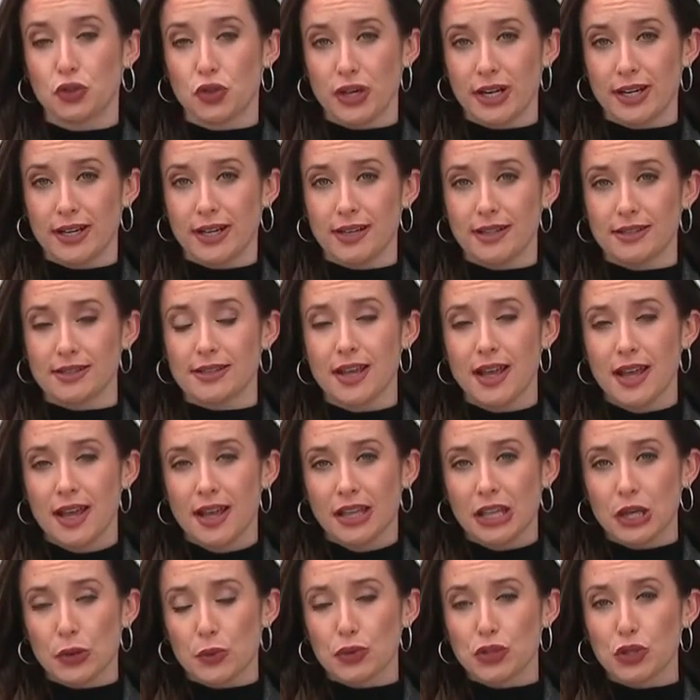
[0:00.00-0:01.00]
trainings.
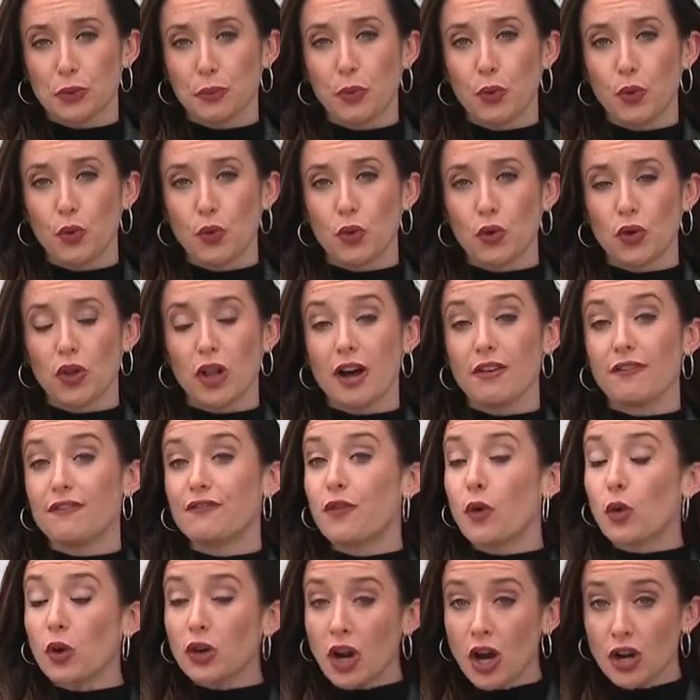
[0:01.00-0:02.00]
There was a pool of
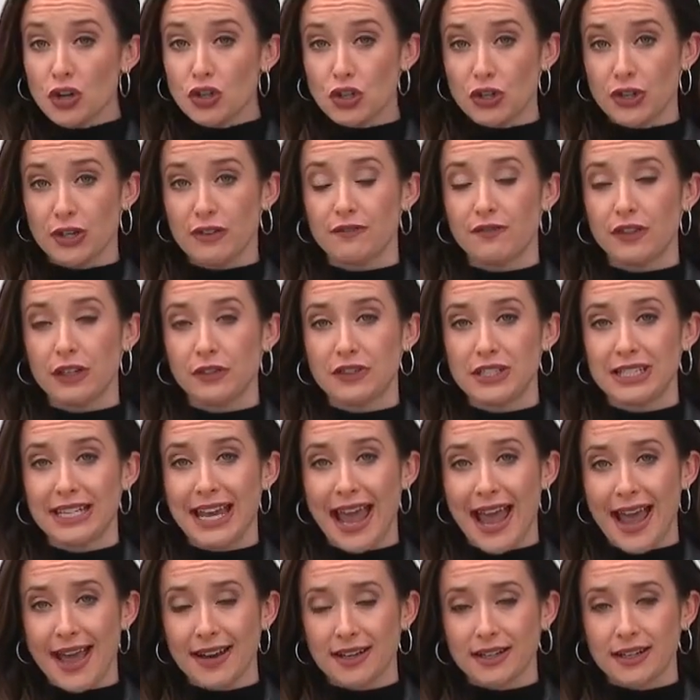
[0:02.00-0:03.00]
four hundred fifty
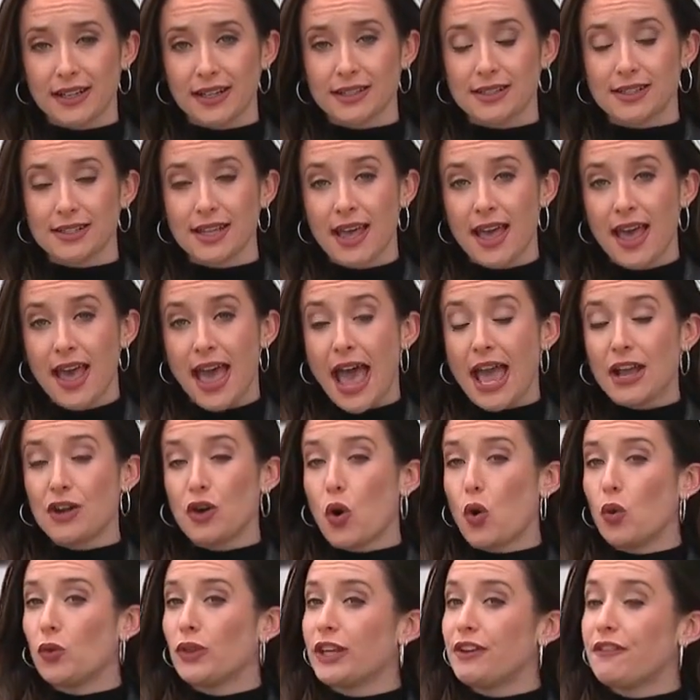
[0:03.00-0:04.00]
candidates, and
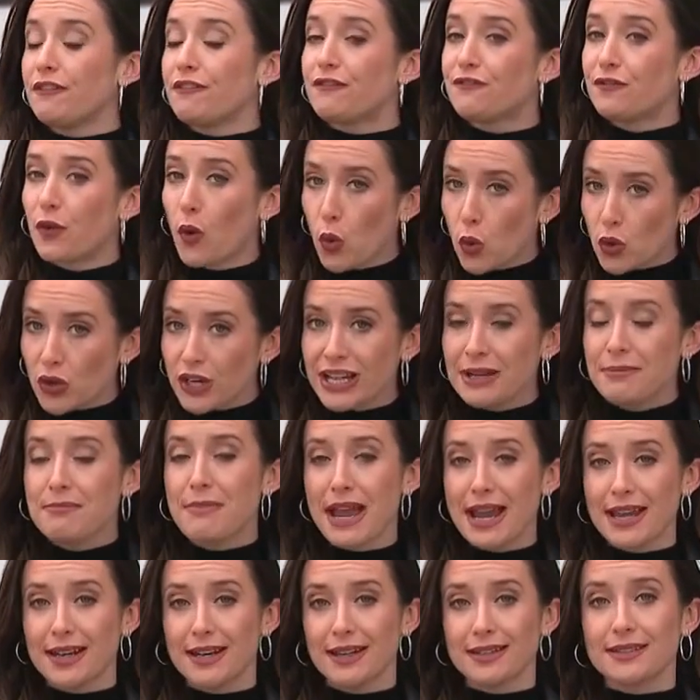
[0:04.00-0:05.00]
only forty
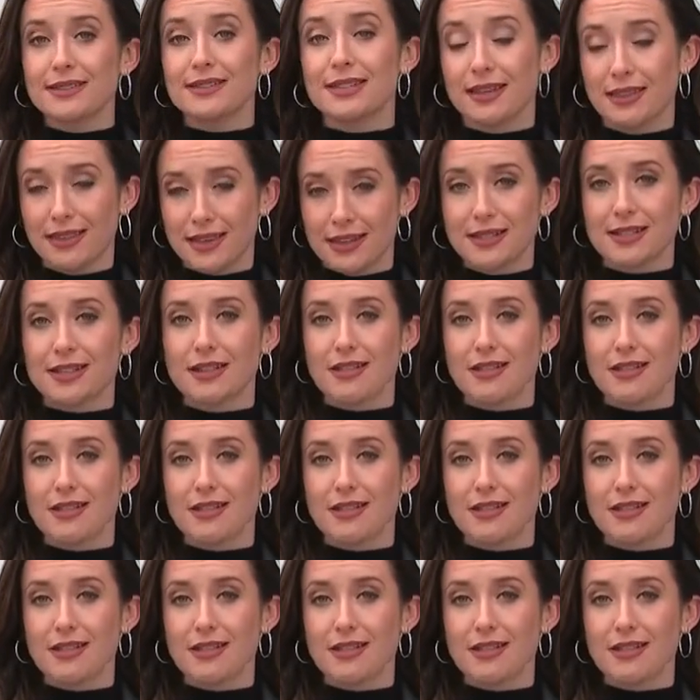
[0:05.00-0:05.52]
made it to this